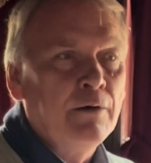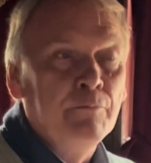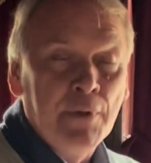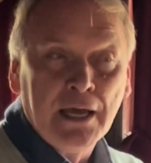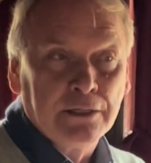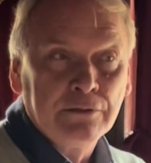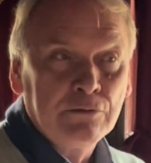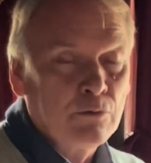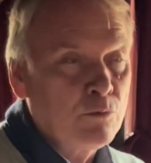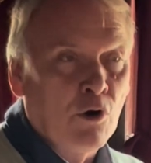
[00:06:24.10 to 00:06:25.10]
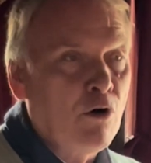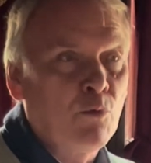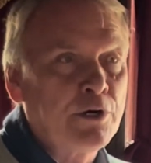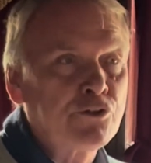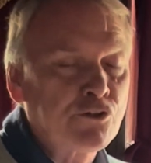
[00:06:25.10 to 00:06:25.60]
Men would all
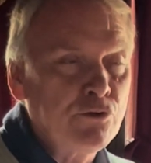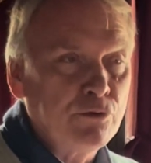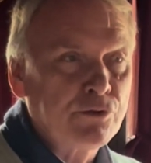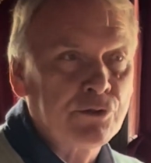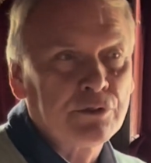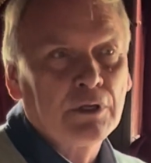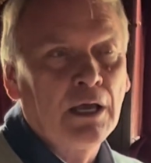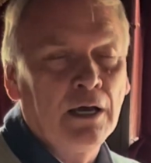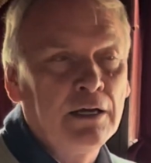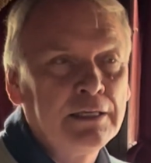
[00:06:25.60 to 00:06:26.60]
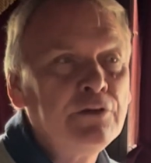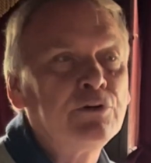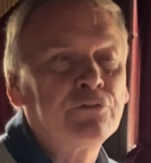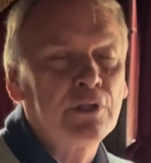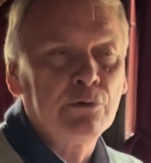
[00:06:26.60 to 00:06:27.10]
wear suits.
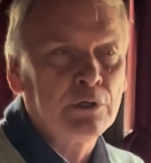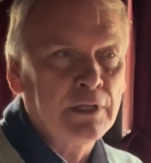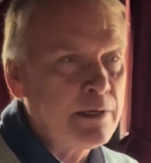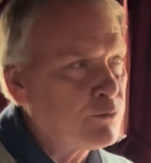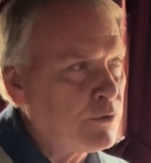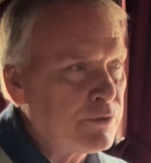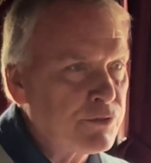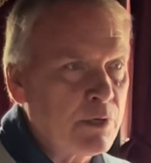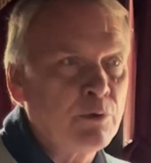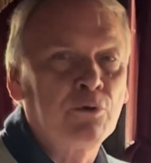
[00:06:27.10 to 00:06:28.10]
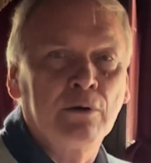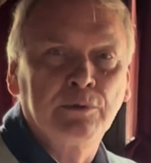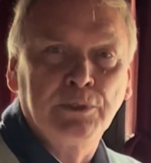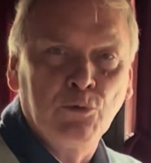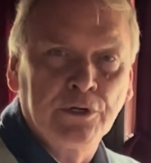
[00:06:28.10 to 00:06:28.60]
Even if they were laborers, they would
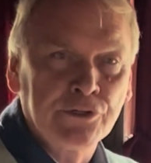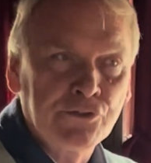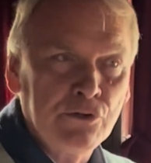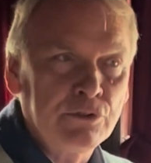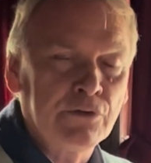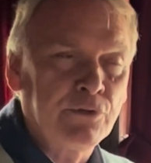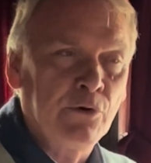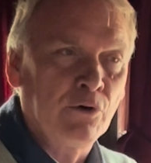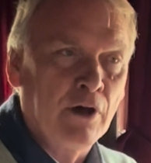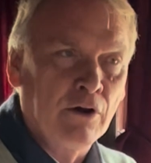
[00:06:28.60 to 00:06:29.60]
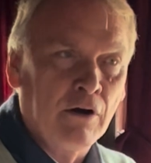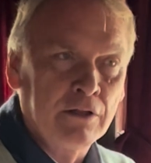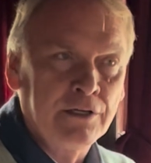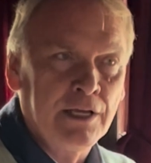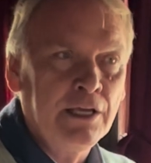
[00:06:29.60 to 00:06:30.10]
probably wear a suit if they were on a
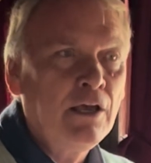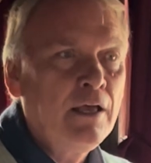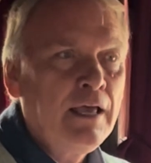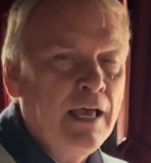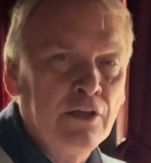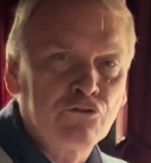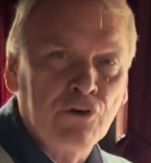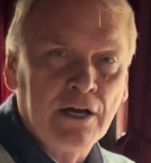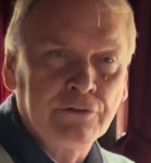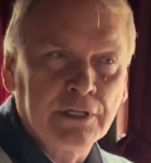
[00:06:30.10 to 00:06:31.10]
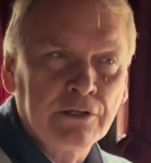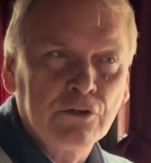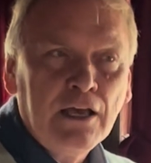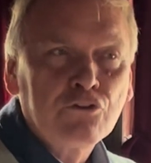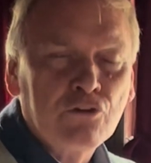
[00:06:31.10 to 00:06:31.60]
holiday and traveling.
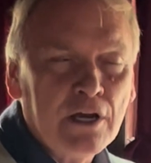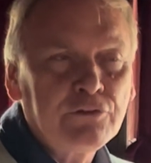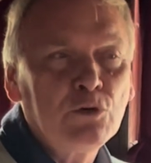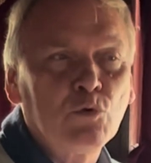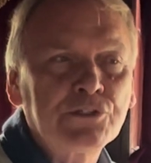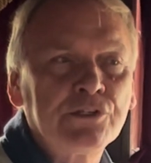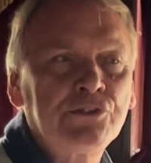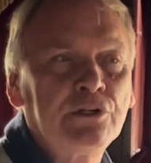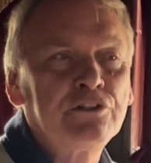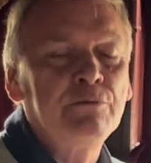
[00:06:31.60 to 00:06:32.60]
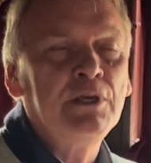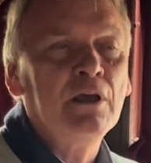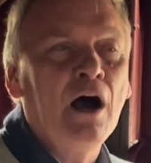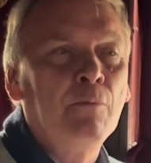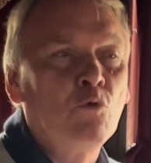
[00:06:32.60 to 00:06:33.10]
Traveling was considered to
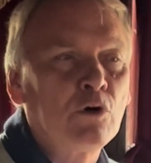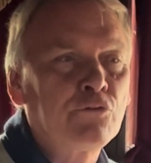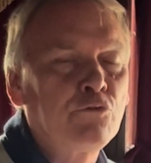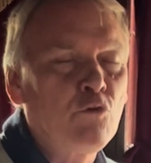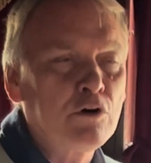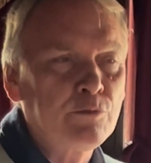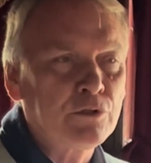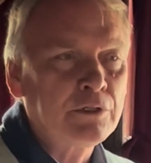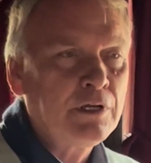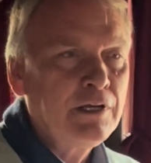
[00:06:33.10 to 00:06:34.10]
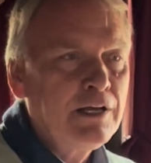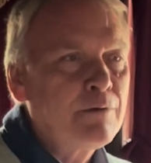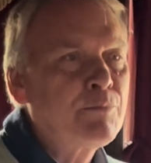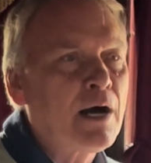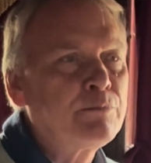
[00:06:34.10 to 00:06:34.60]
be a more formal
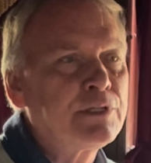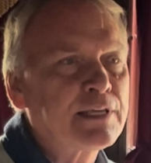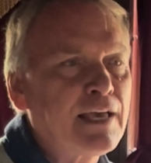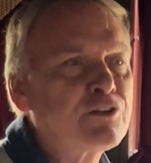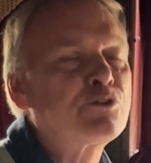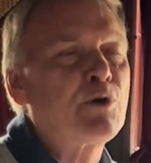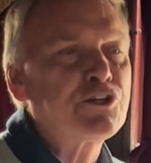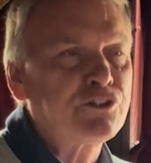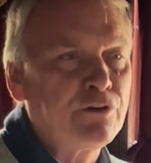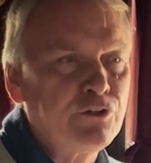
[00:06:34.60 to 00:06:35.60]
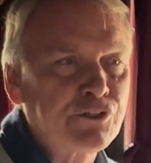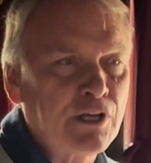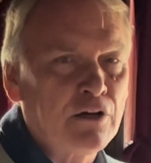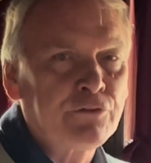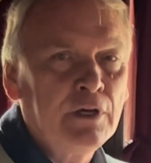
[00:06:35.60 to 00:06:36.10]
public expression of
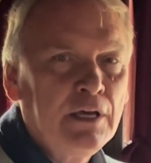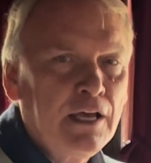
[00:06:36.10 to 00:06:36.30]
yourself.